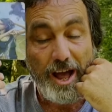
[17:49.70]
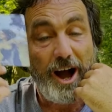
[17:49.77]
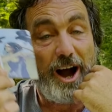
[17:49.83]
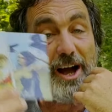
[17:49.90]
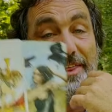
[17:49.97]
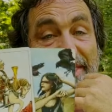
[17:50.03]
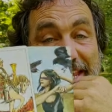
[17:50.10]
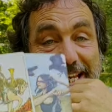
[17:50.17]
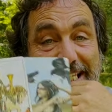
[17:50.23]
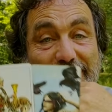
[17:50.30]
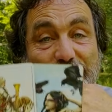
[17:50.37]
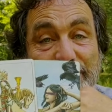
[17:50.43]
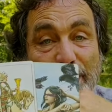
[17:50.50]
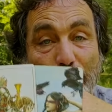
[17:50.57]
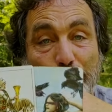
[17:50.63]
I think it's
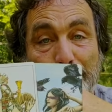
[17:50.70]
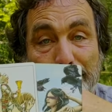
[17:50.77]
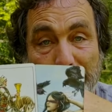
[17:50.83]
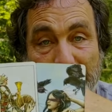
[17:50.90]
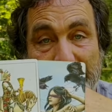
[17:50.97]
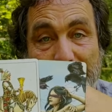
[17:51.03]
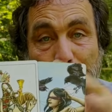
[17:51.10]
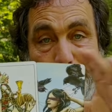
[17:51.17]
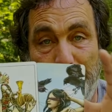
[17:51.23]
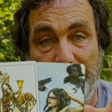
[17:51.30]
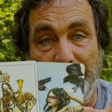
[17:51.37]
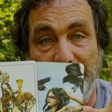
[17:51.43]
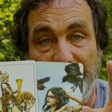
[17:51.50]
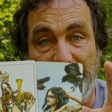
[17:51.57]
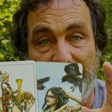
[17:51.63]
a no-brainer,
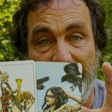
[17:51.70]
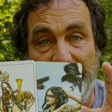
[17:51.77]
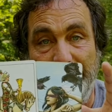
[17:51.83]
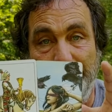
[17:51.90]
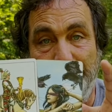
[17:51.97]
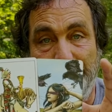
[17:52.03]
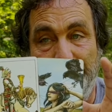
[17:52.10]
personally.